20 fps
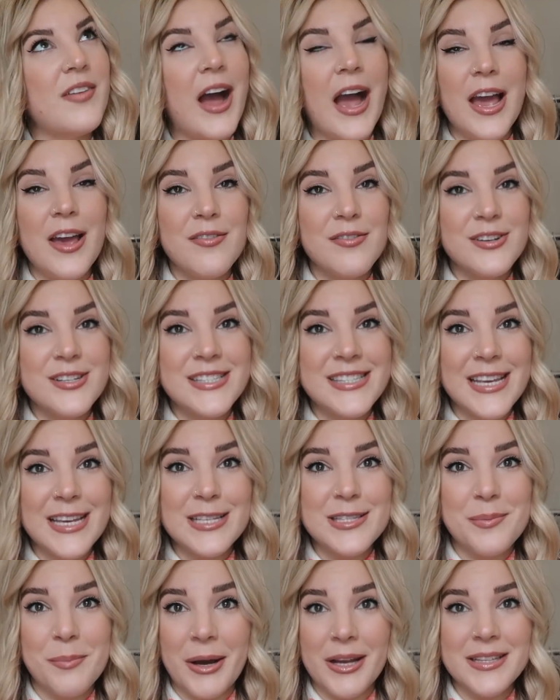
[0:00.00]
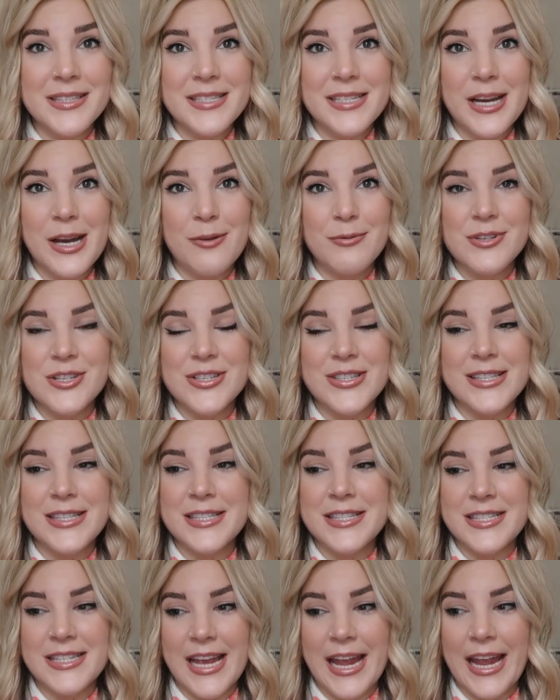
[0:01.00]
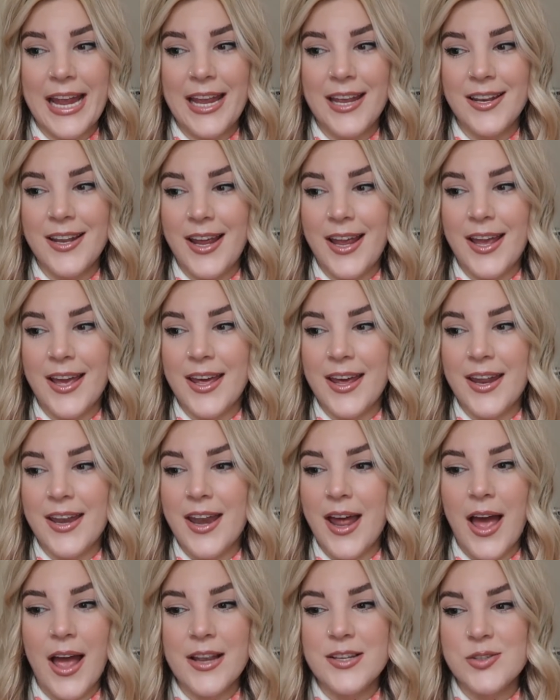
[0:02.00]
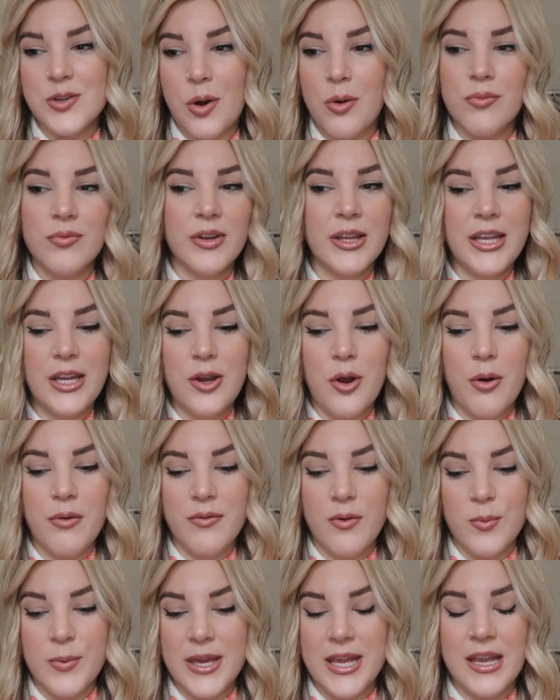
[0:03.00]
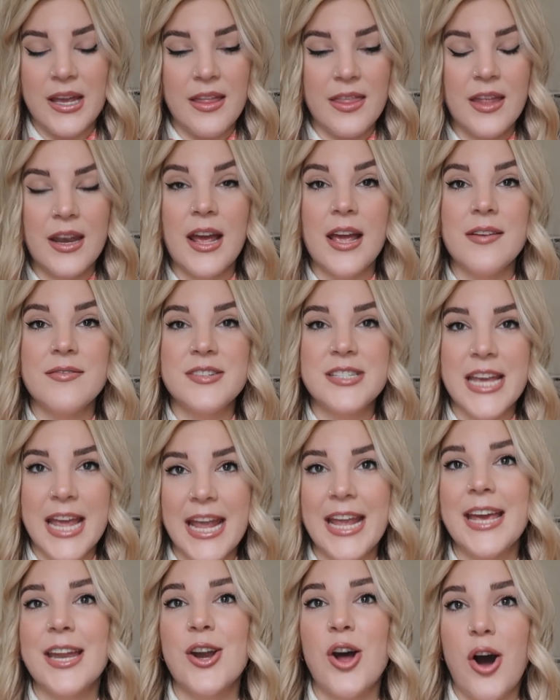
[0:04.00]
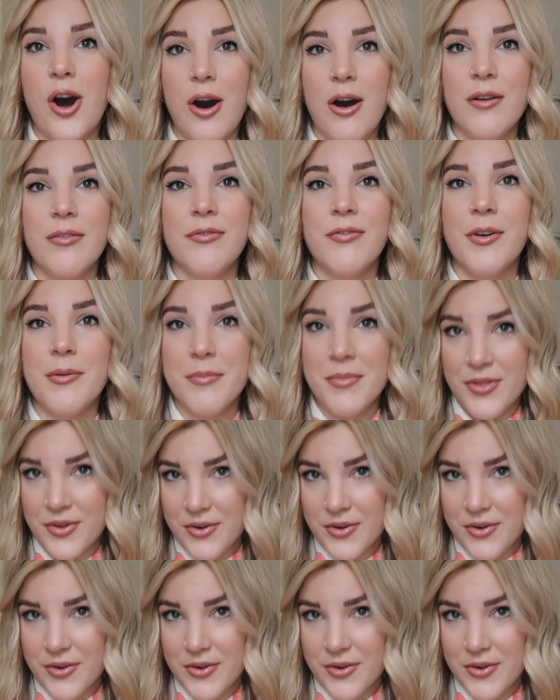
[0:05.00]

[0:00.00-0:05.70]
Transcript: 5 or 6 months now, which is insane, and I don't really know of a weekend that I've taken off from